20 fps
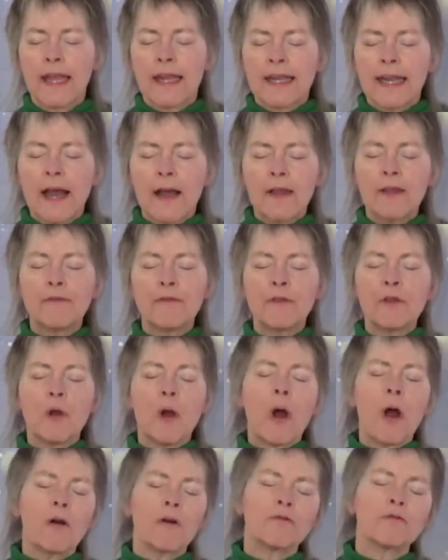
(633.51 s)
Now, if you
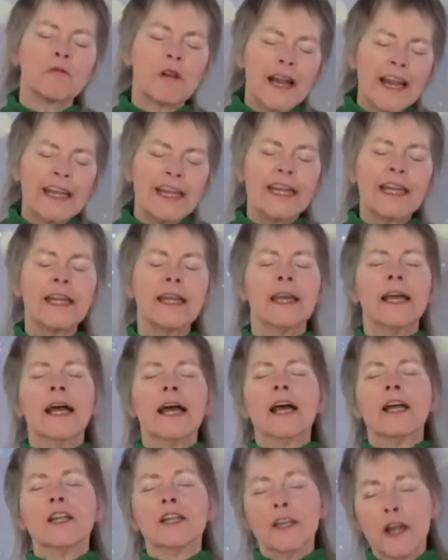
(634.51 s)
already
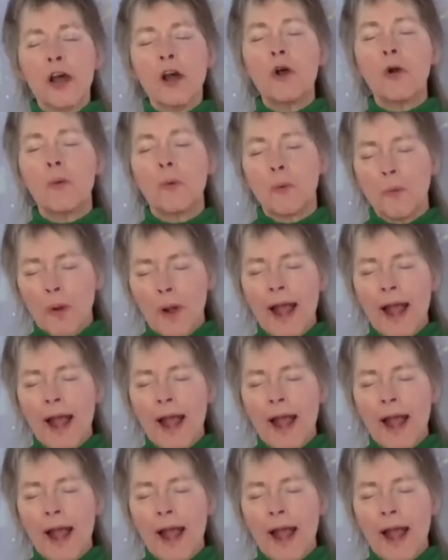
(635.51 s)
know